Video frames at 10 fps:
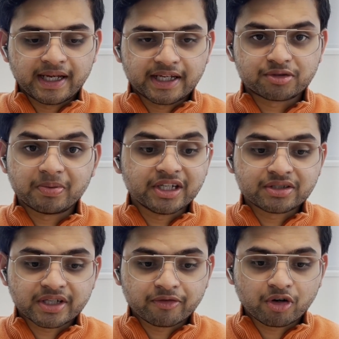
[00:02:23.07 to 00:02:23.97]
it's pretty
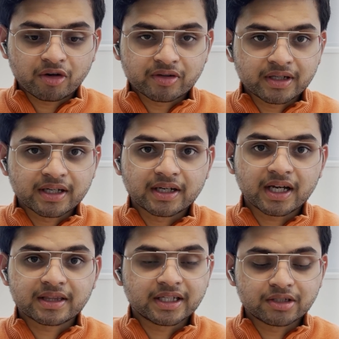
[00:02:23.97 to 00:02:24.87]
straightforward,
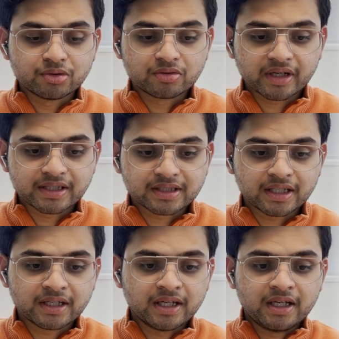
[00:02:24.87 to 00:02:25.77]
nothing too
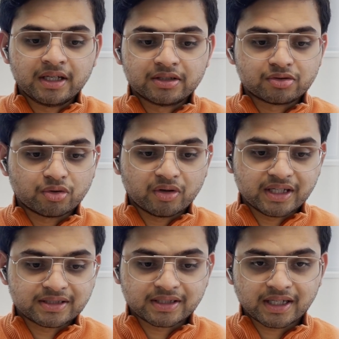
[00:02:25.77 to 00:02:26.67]
crazy. So
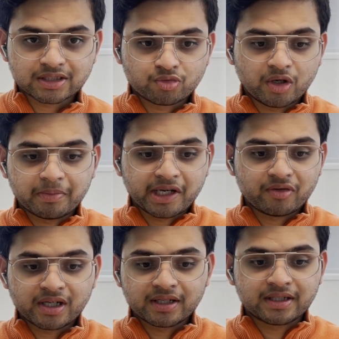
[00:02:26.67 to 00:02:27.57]
list the task one by
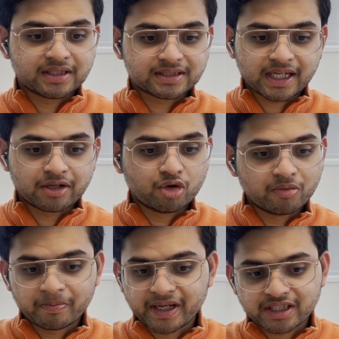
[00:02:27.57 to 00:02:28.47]
one, design home
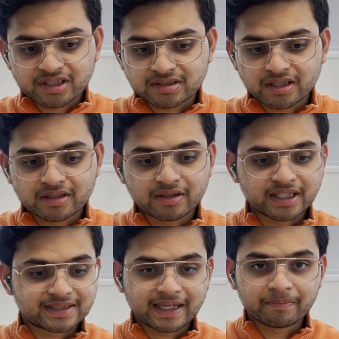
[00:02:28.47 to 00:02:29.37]
page, etc.
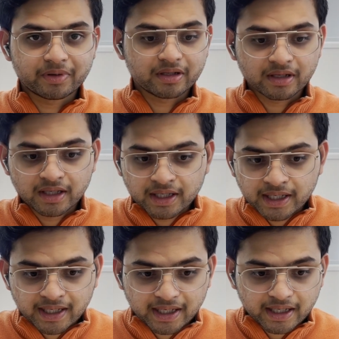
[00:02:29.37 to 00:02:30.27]
Example,
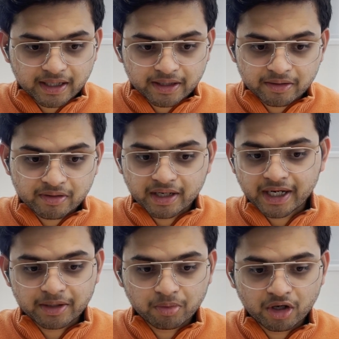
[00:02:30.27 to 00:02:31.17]

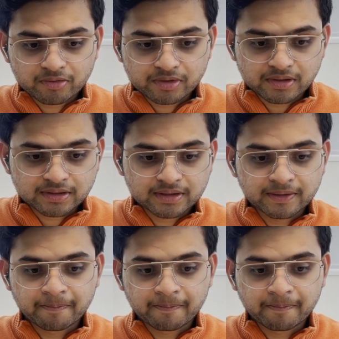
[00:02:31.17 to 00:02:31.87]
write a blog post,